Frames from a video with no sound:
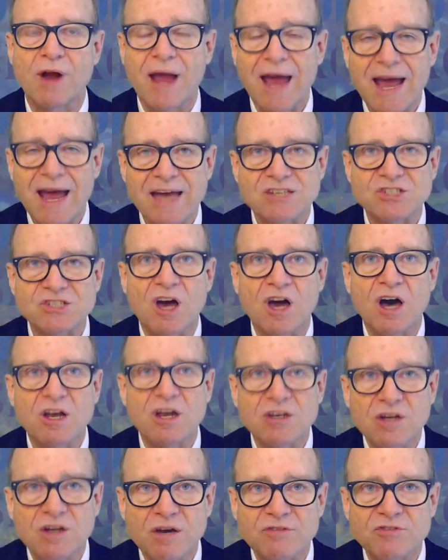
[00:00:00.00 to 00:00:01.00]
Ask
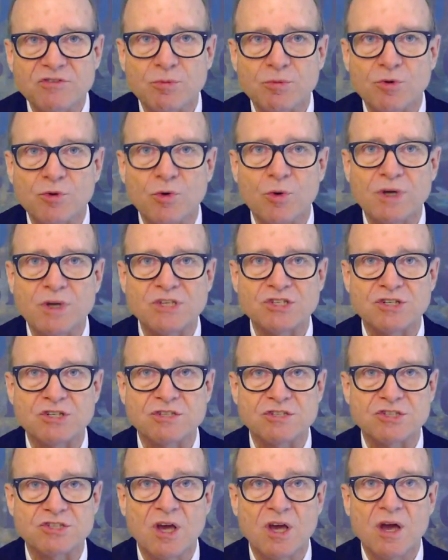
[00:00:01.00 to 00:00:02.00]
uncomfortable questions.